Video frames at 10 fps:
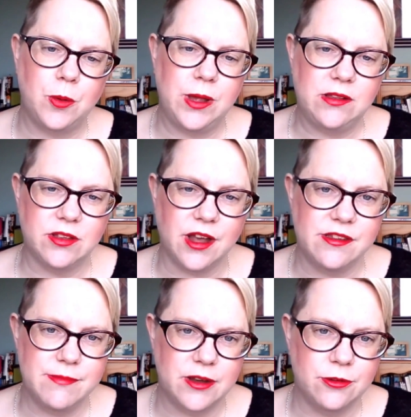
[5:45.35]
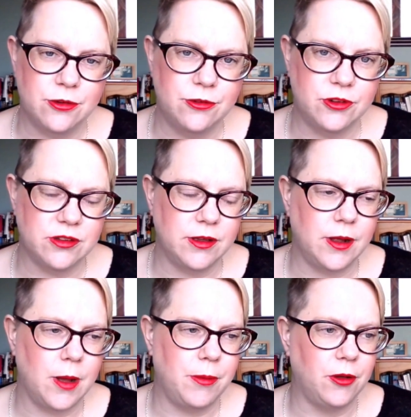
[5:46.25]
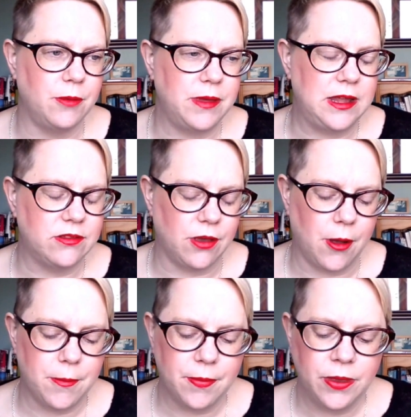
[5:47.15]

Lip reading: of weeks ago to Meadow Hall to a blogger meetup